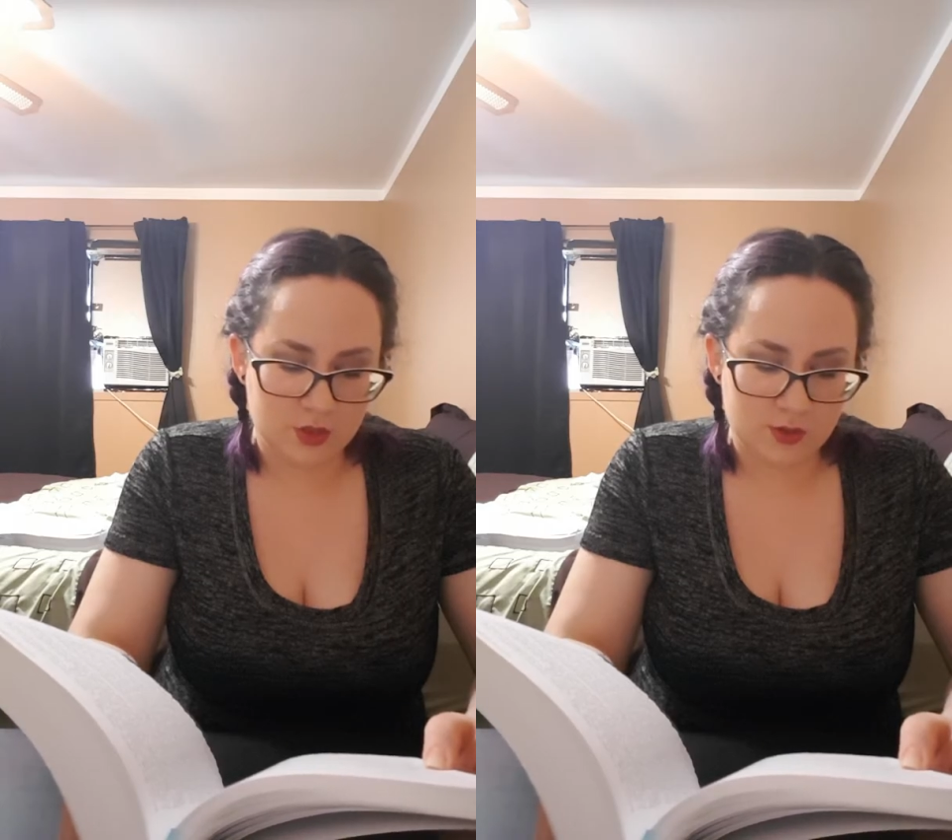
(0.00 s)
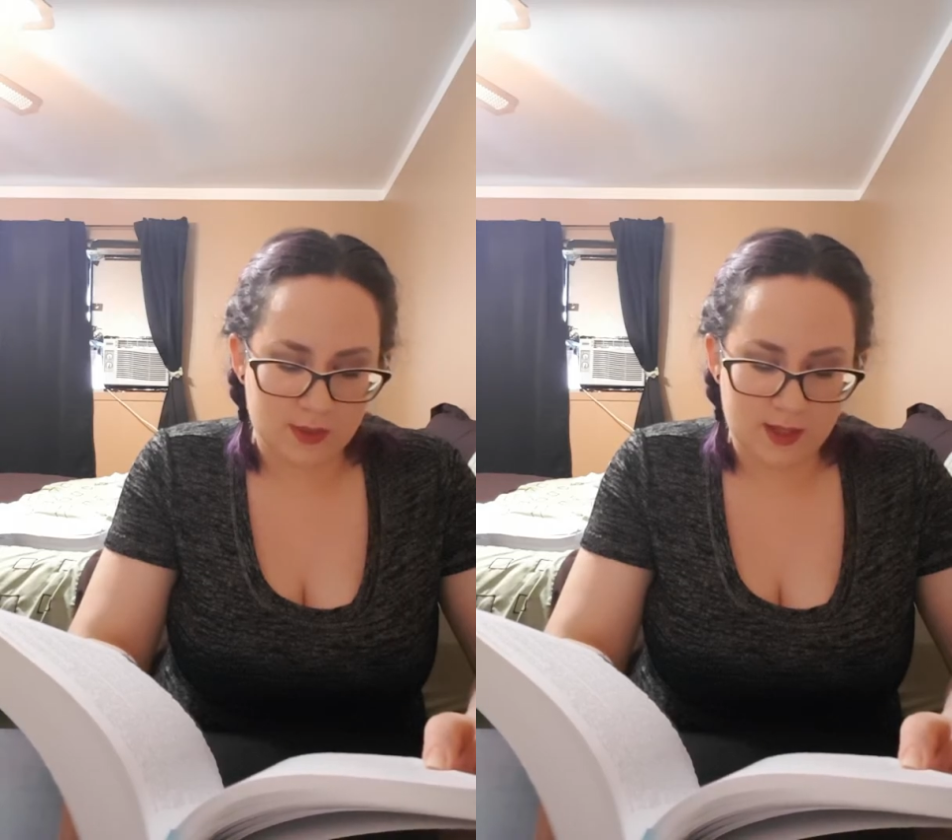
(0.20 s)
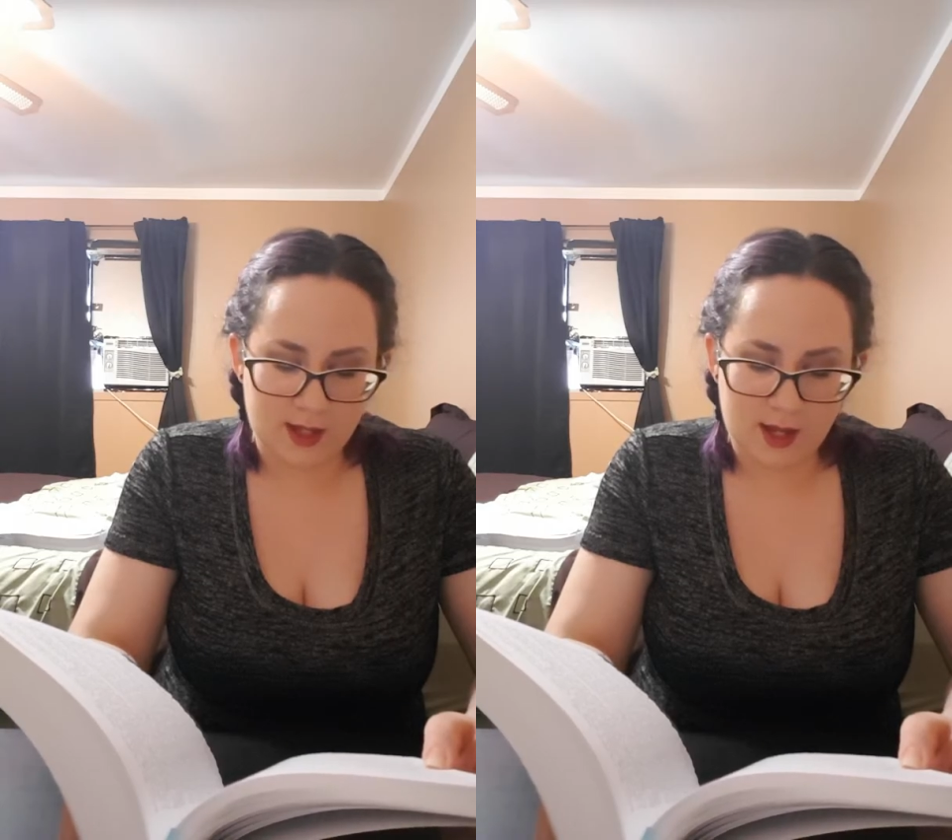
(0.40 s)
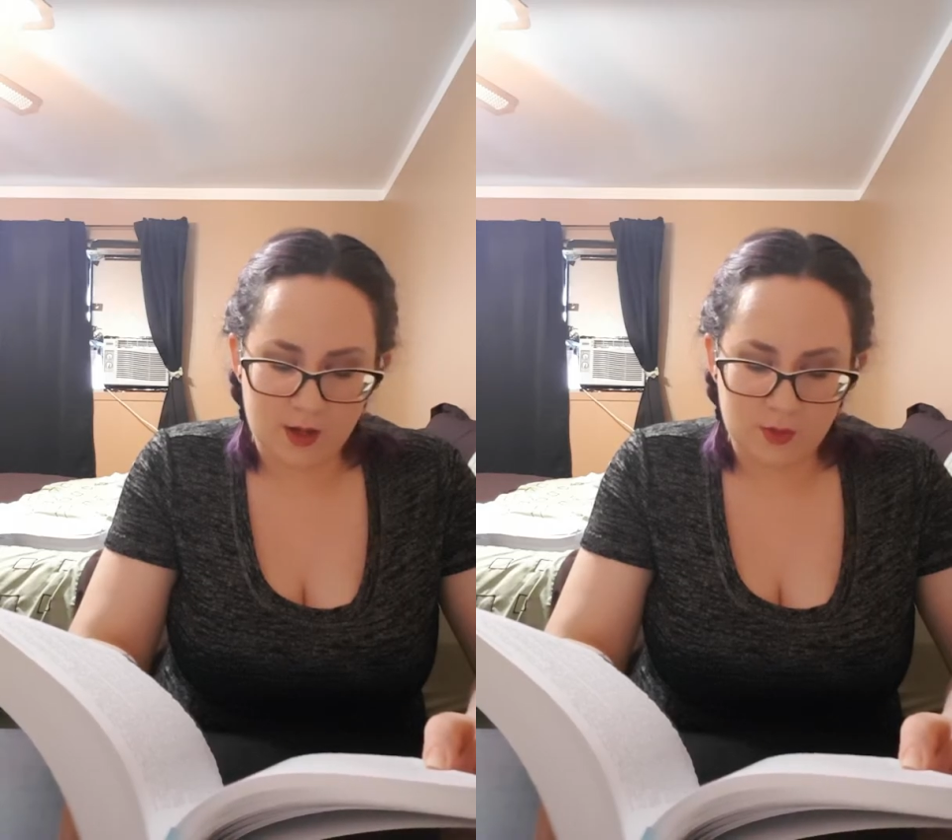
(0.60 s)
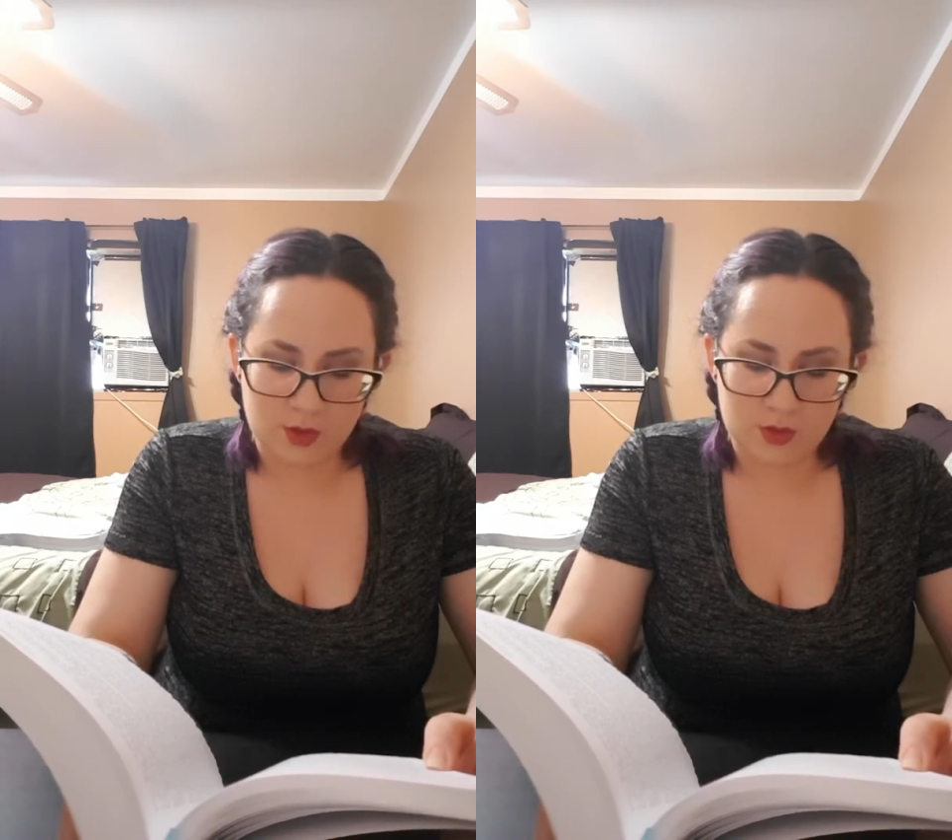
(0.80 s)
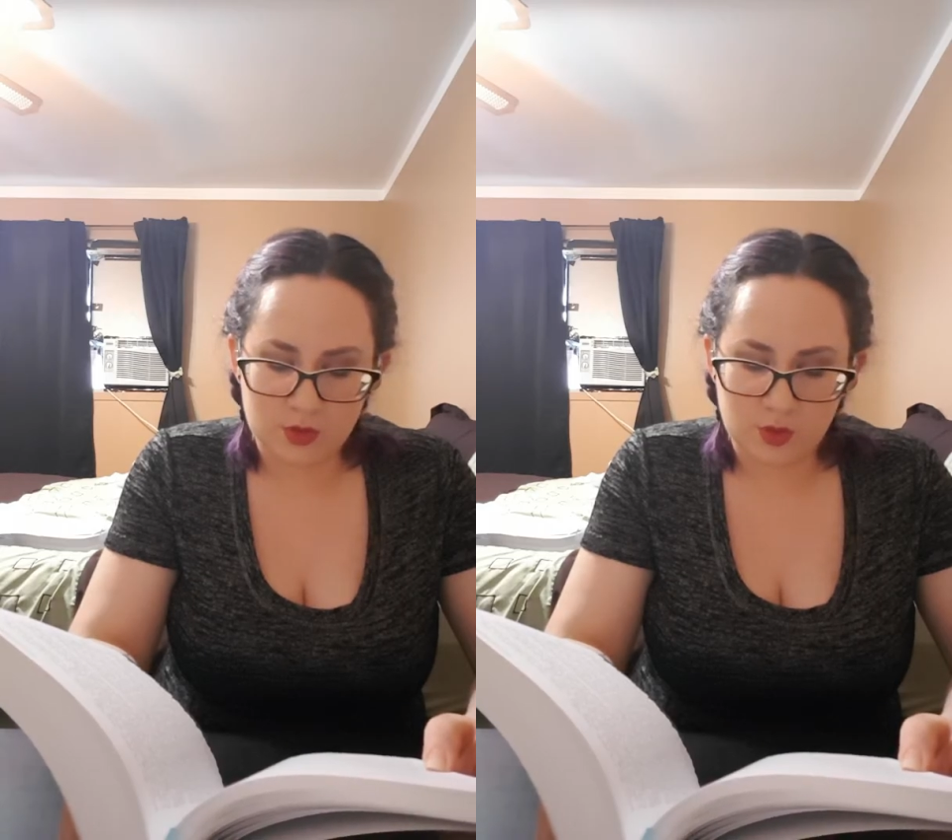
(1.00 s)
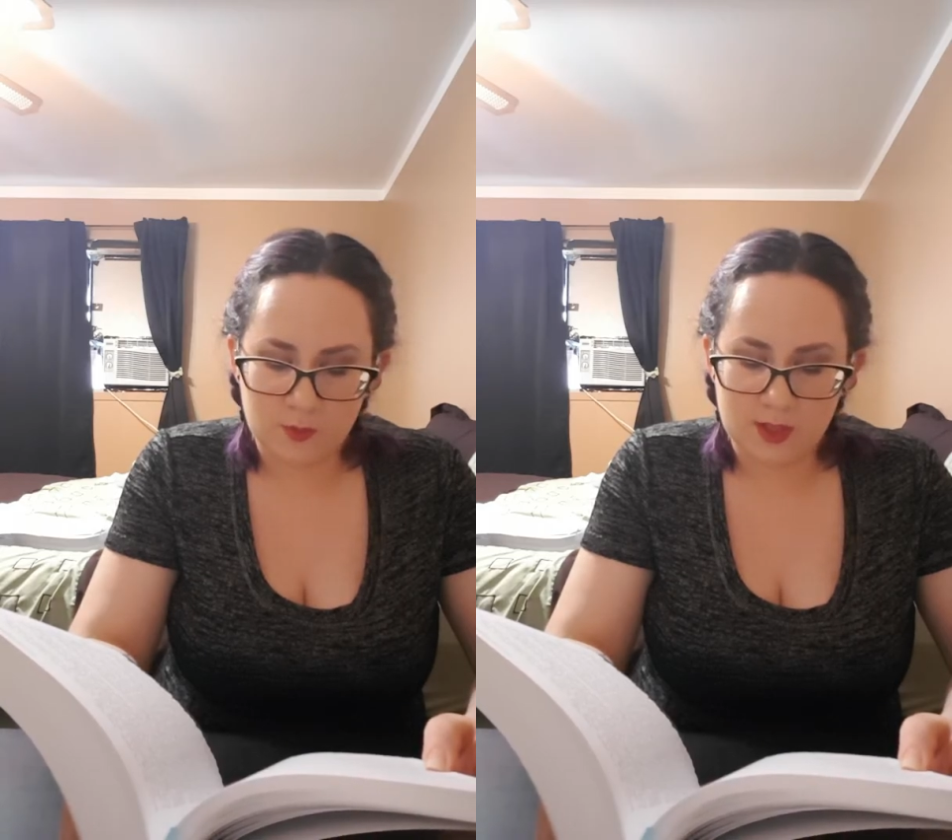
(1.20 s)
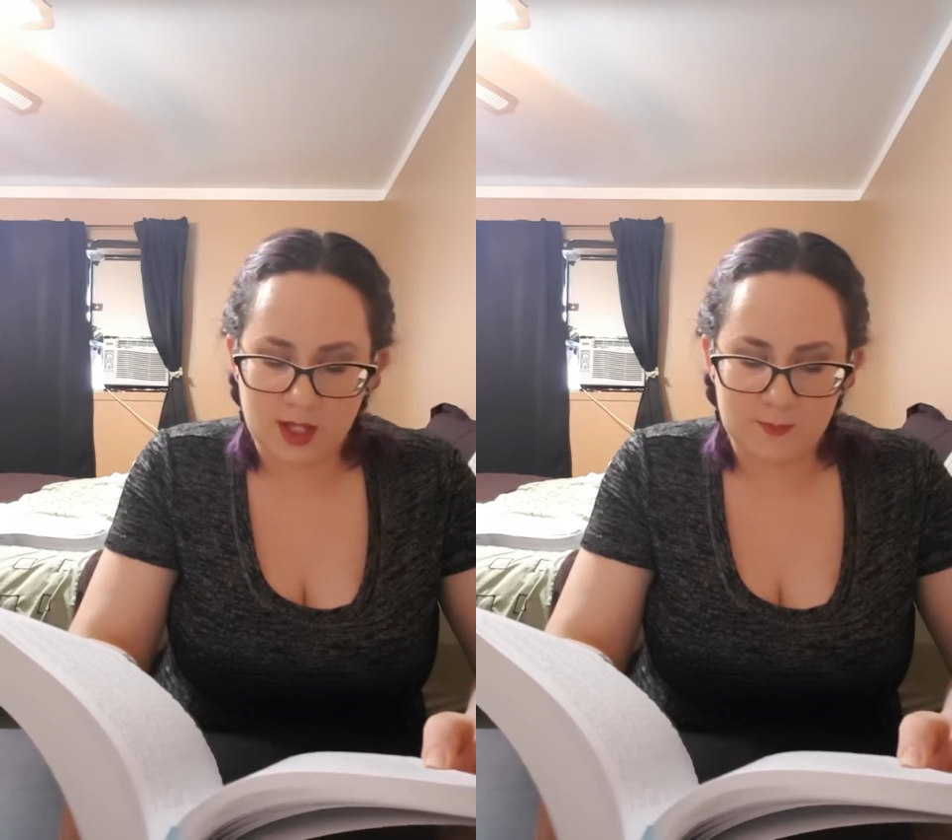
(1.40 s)
during the hour
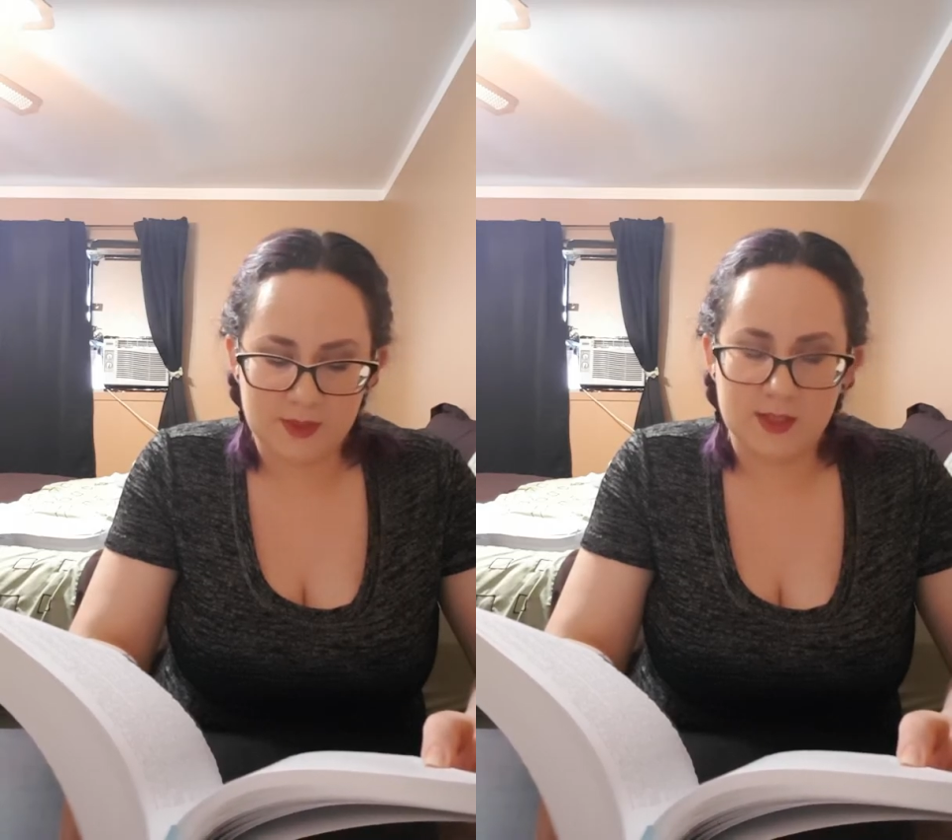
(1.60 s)
Tobin had been